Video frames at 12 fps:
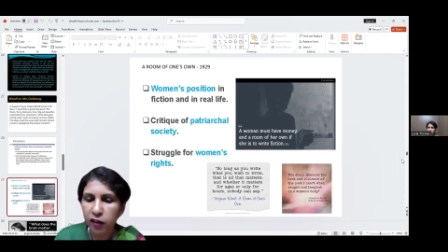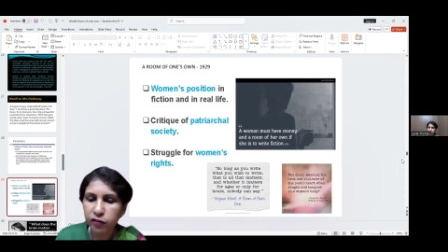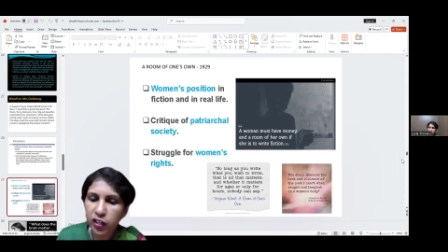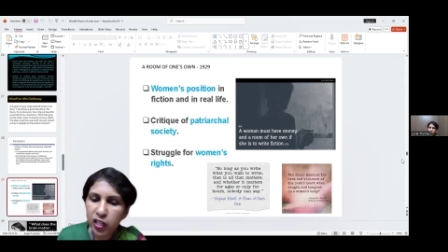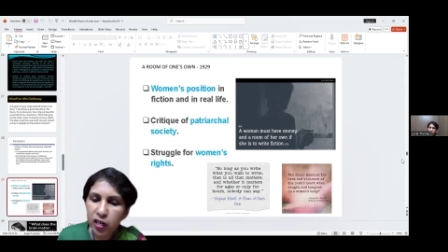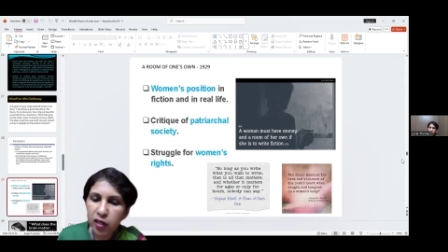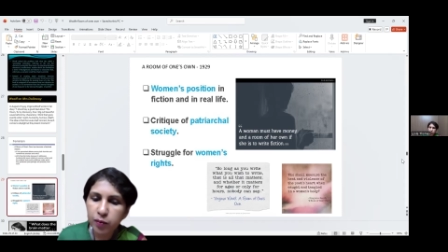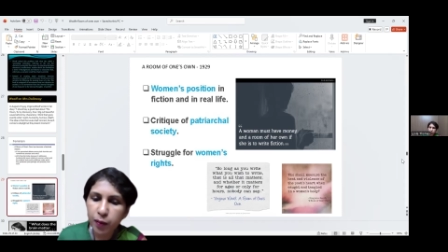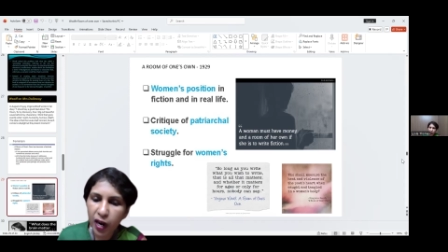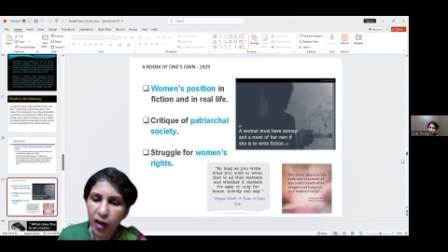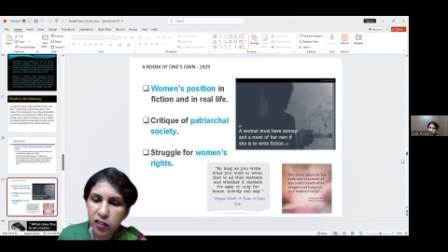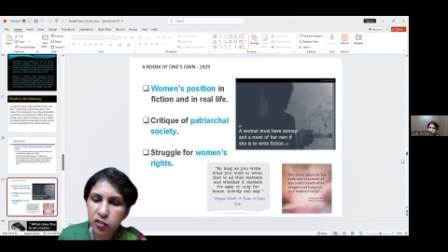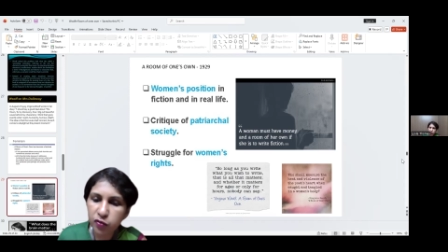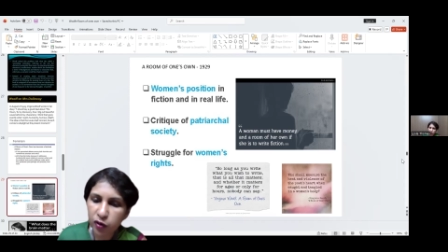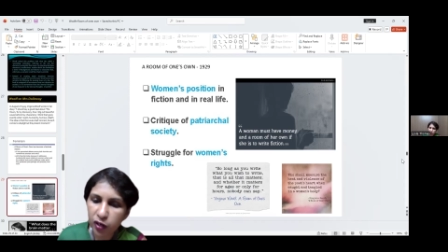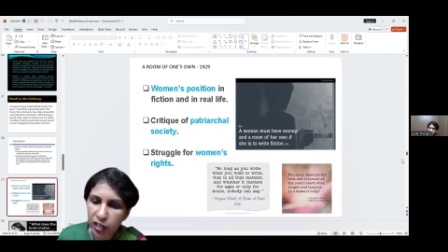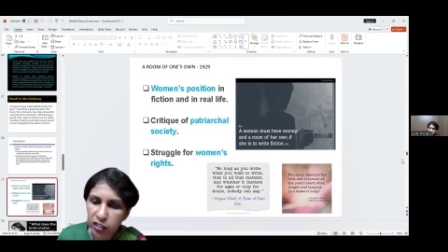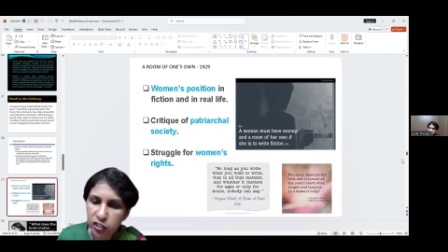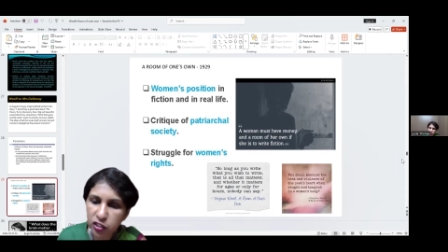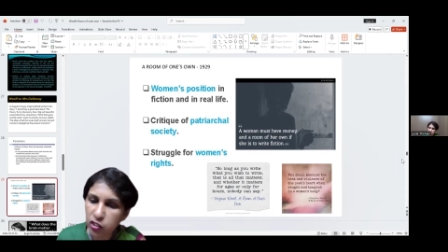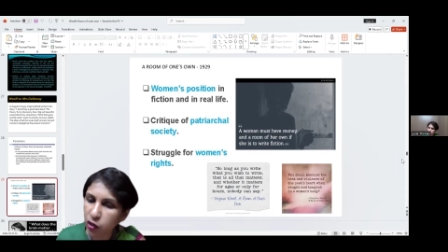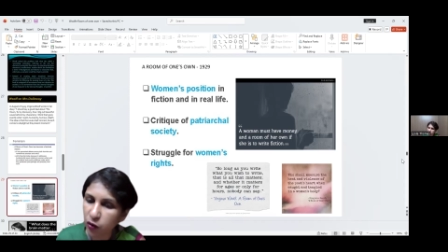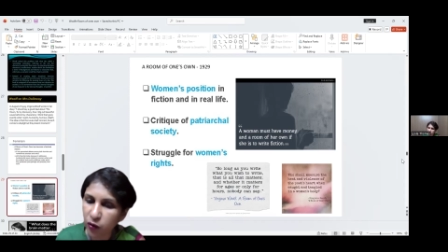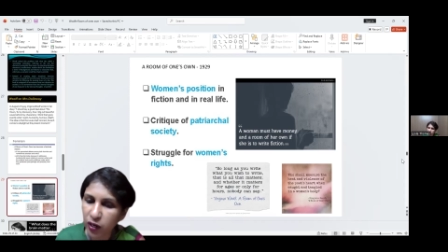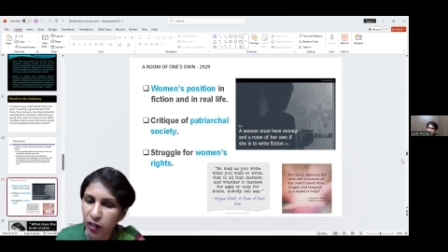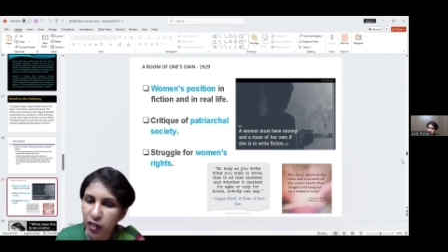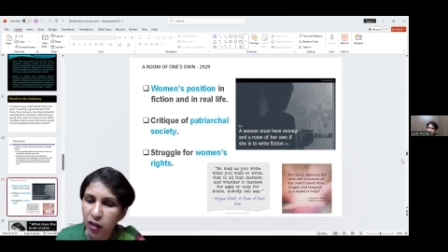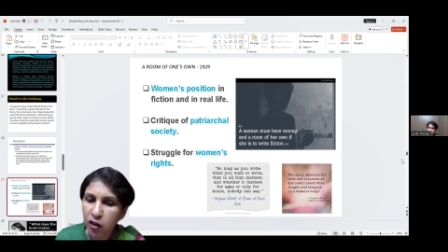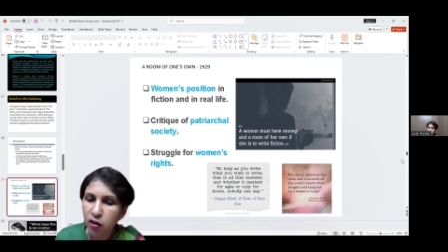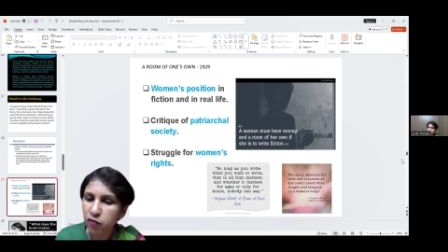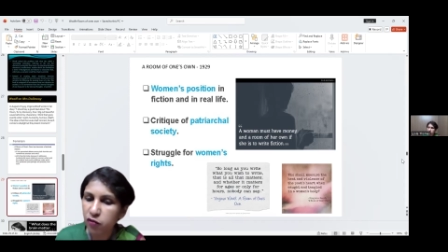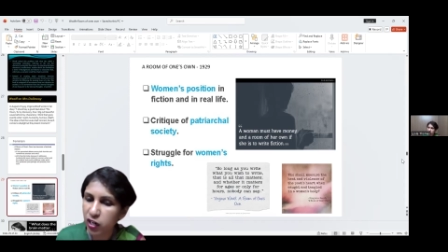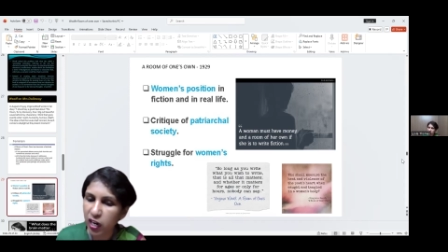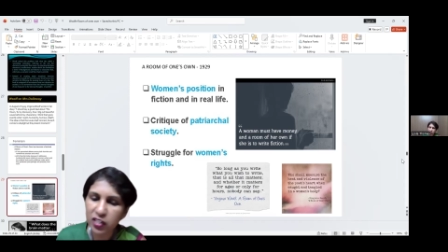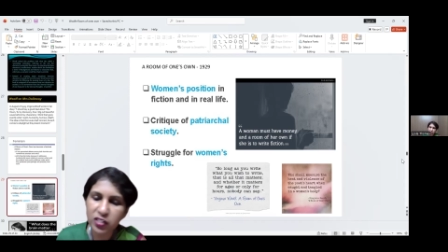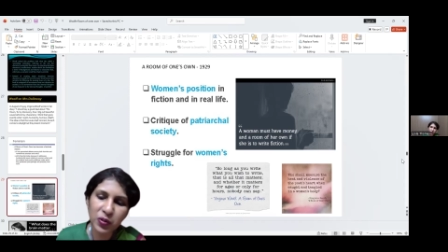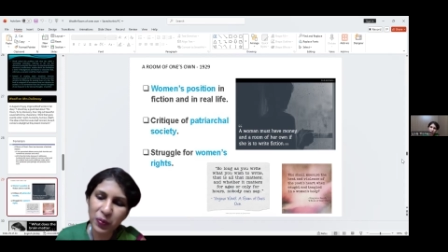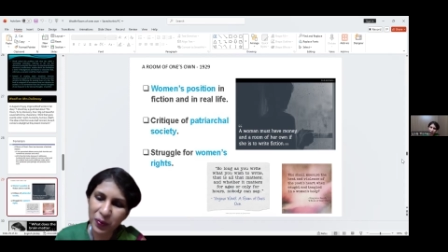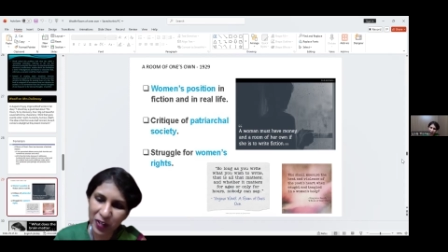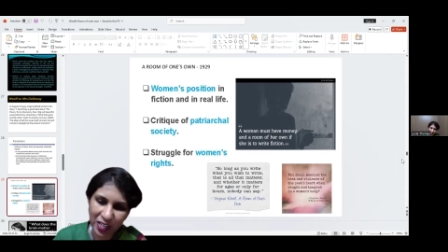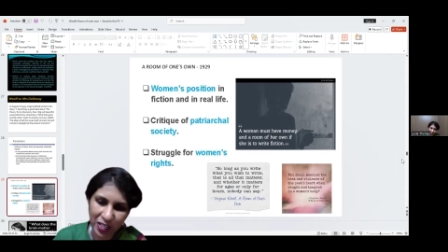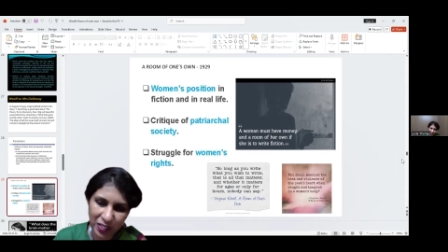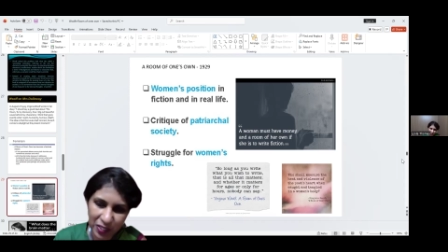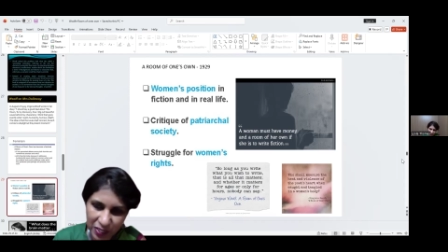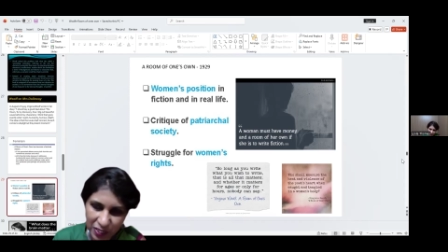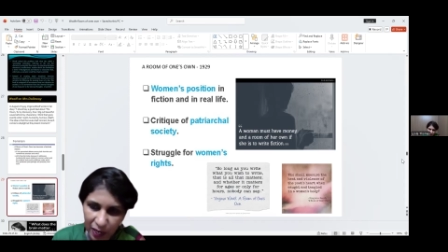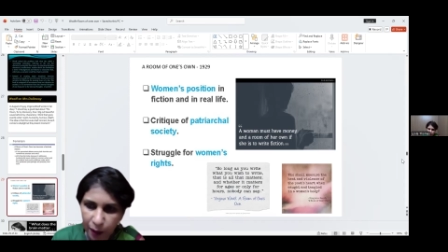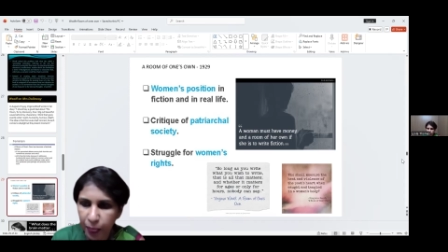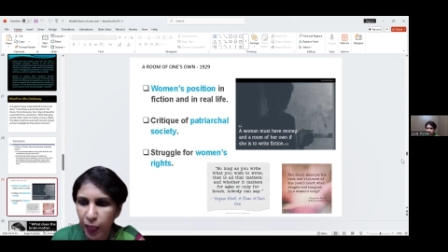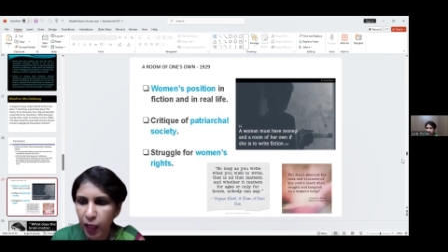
And whether it matters for ages or only for us, nobody can see.